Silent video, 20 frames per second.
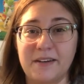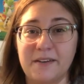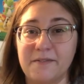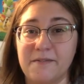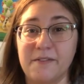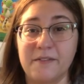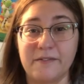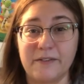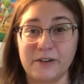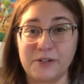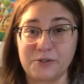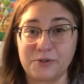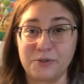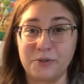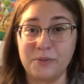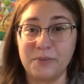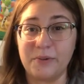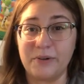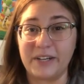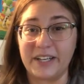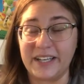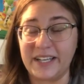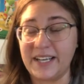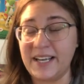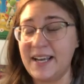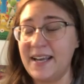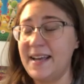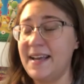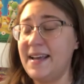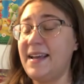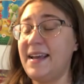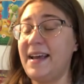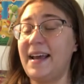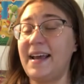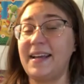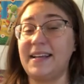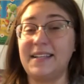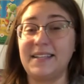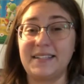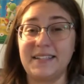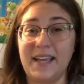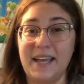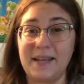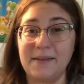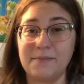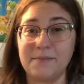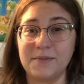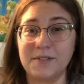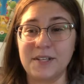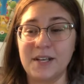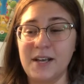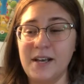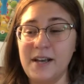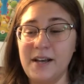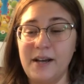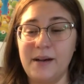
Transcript: of the Virtual Boy and its games.